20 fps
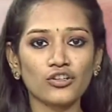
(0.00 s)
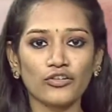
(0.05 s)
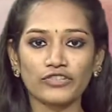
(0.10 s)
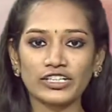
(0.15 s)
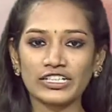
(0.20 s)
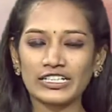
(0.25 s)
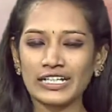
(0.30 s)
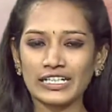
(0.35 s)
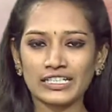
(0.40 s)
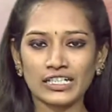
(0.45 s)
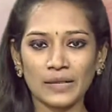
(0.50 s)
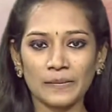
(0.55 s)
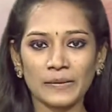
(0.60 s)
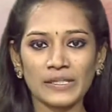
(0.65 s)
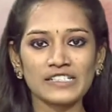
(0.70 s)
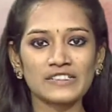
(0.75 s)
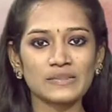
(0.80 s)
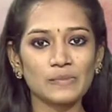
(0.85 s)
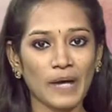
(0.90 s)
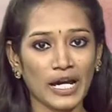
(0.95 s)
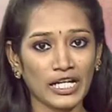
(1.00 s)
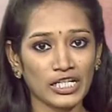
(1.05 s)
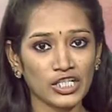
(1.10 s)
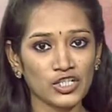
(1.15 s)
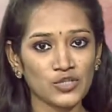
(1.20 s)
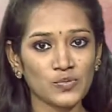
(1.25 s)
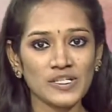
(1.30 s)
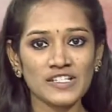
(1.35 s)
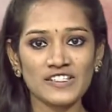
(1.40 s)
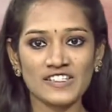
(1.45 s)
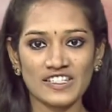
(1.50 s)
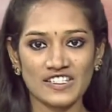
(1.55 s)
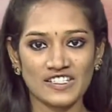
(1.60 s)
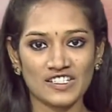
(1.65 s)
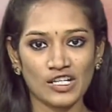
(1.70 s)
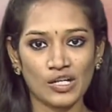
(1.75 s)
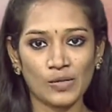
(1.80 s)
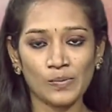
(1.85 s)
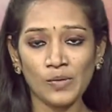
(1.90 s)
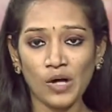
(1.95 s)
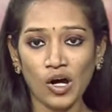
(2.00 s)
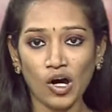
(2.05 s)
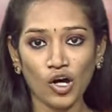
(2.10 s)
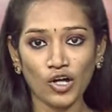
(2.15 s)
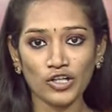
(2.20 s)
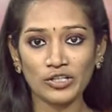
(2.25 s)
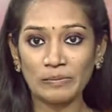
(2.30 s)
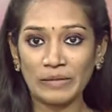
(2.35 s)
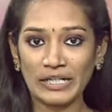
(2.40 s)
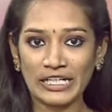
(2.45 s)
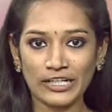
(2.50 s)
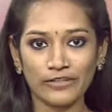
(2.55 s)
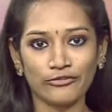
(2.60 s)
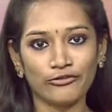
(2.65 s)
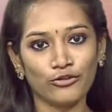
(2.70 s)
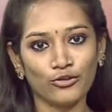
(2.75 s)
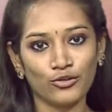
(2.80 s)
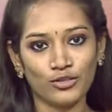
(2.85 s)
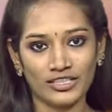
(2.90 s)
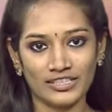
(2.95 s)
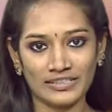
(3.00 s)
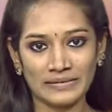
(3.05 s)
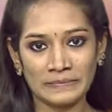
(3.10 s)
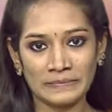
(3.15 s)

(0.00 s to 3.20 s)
of a database management system are manifold.